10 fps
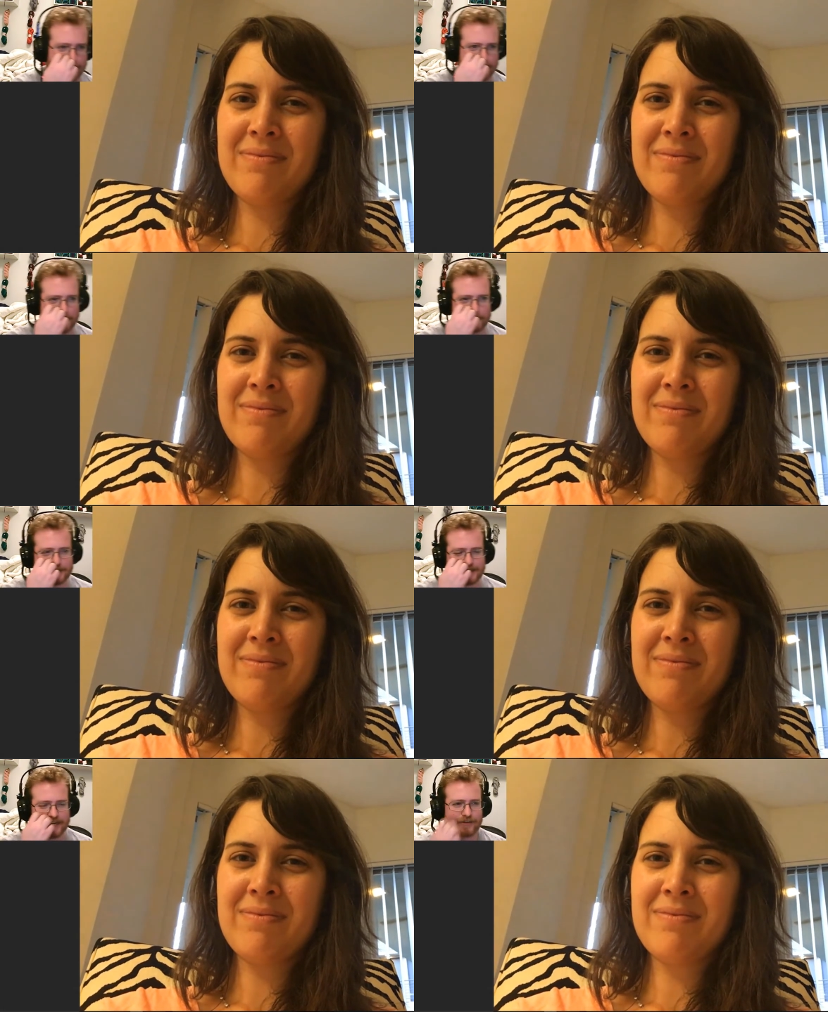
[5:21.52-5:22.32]
Speaker 1: it was
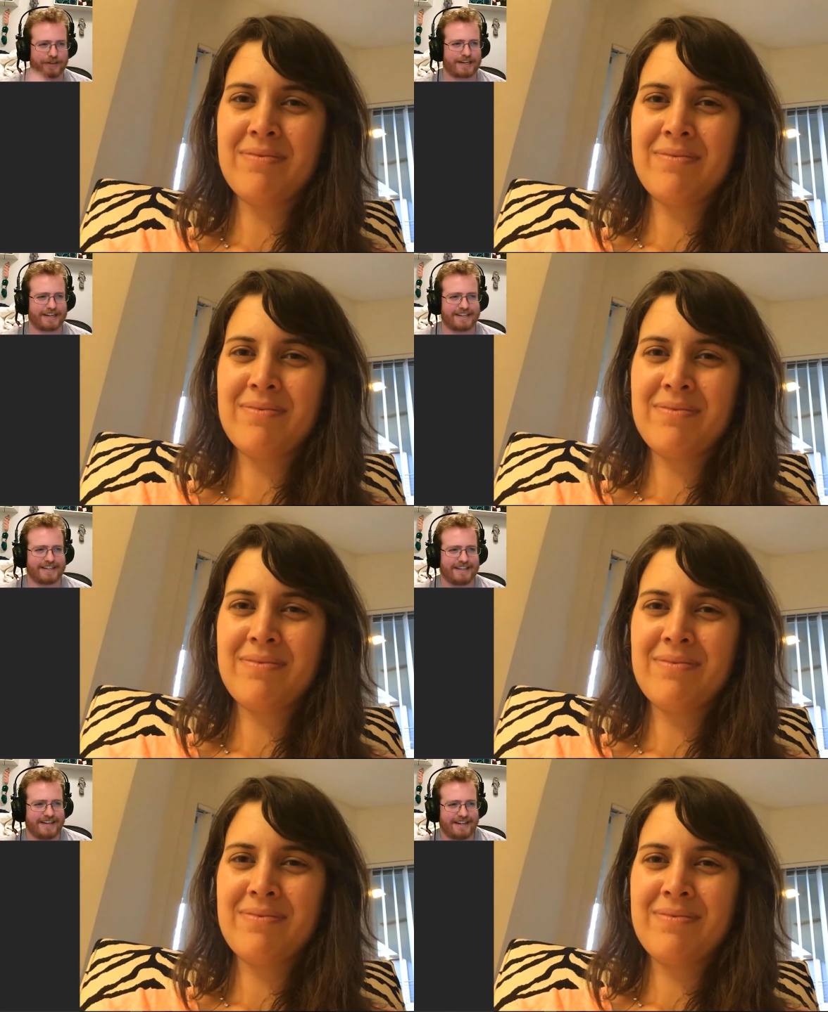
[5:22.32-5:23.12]
definitely
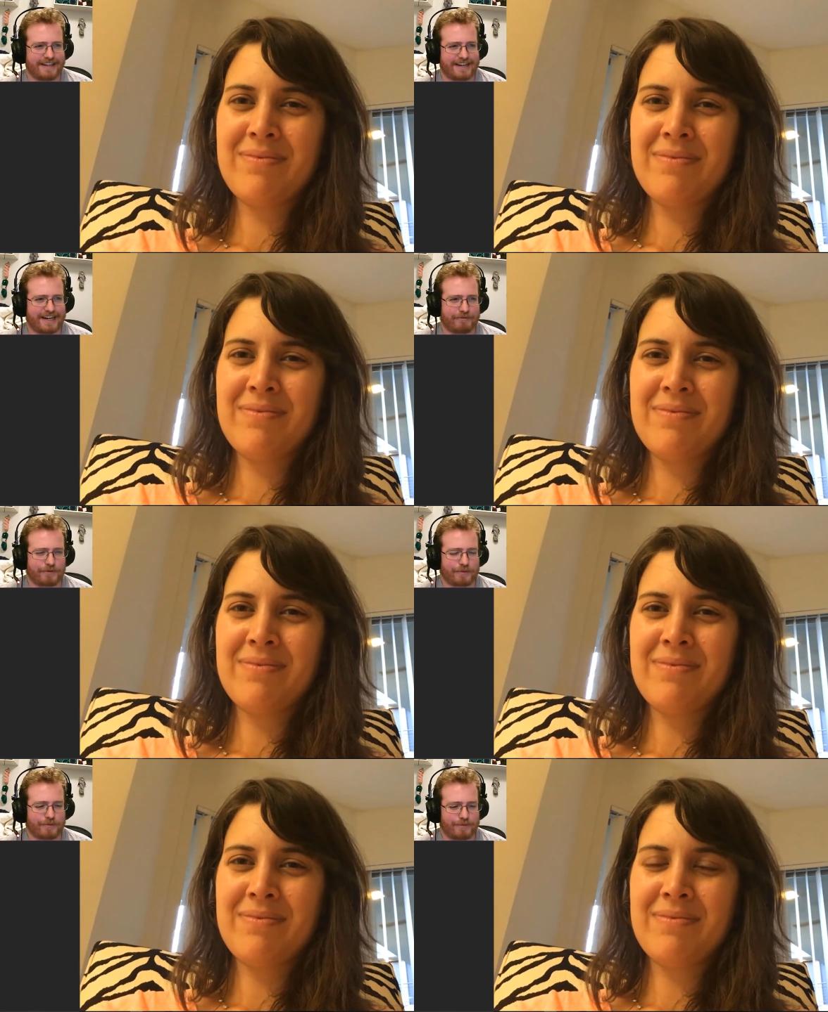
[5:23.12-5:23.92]
kind of a
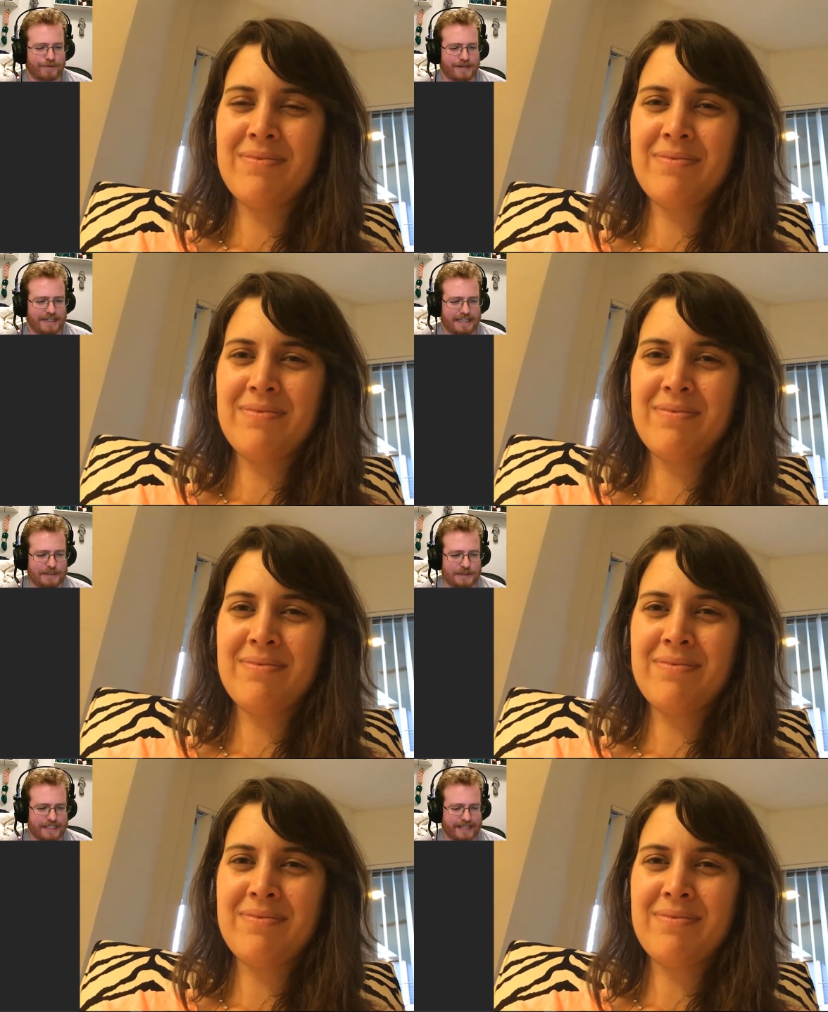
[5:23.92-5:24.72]

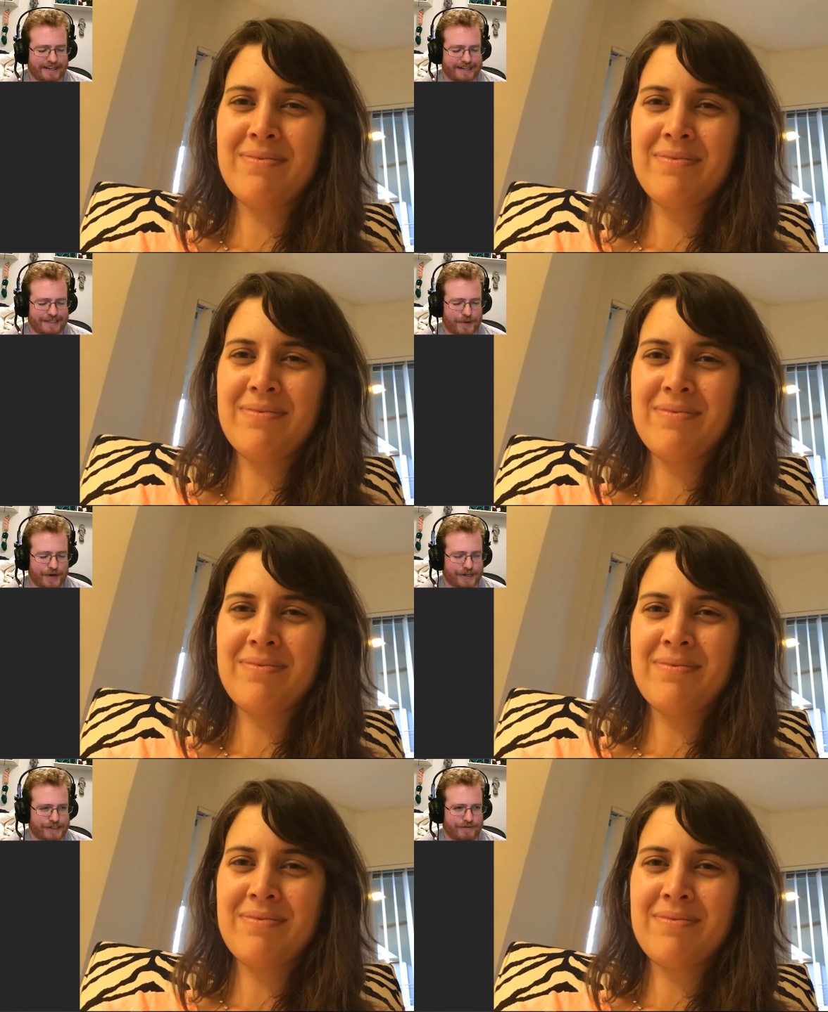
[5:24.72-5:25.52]
interesting
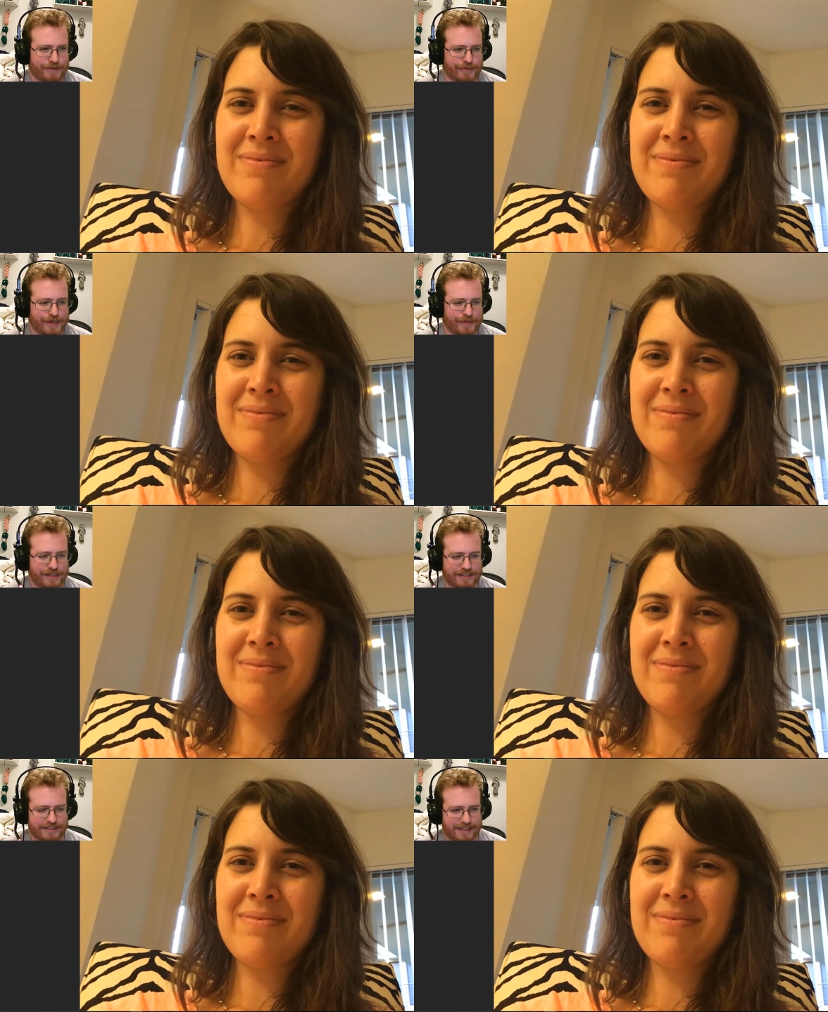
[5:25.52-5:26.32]
experience for me,
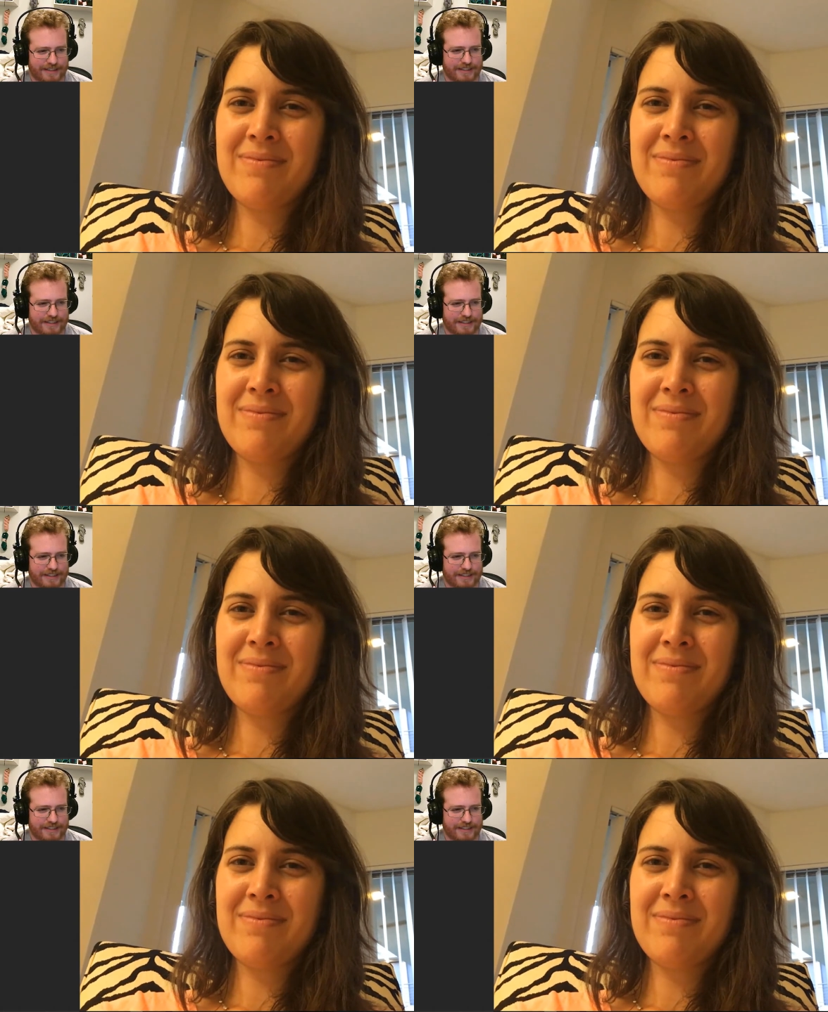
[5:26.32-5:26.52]
because I,